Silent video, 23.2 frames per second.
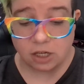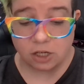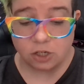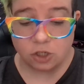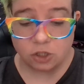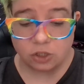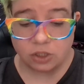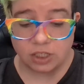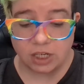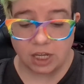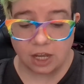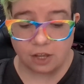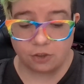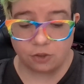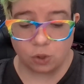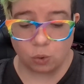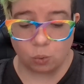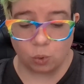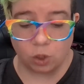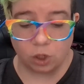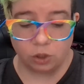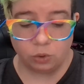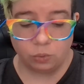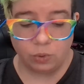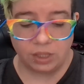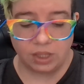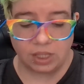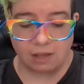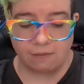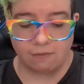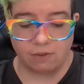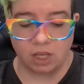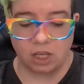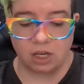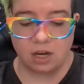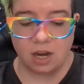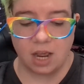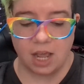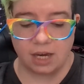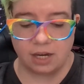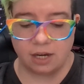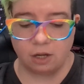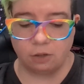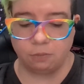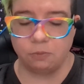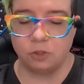to understand the world we live in
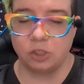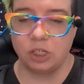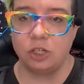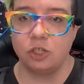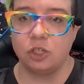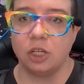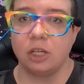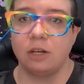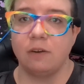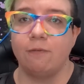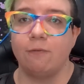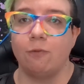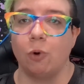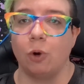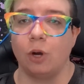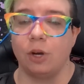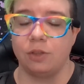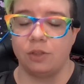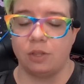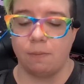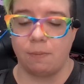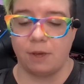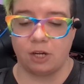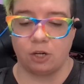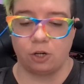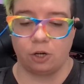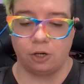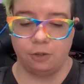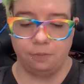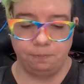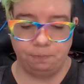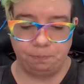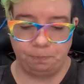and help change it for the better.